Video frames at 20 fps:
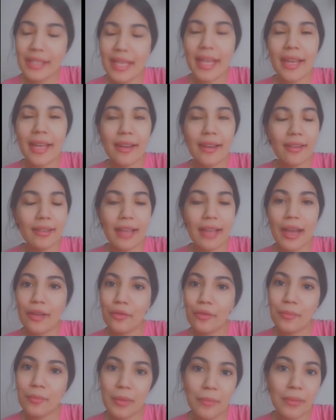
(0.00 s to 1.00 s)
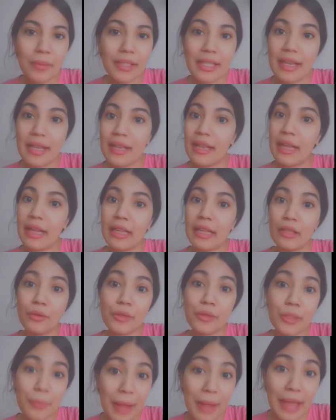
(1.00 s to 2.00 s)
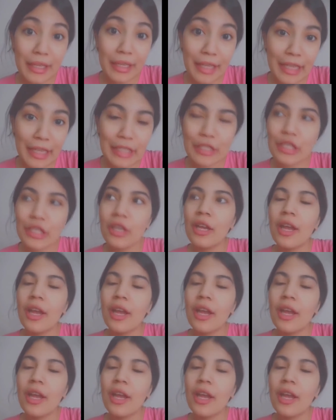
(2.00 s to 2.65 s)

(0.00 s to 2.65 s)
I get a lot of people saying I look Spanish,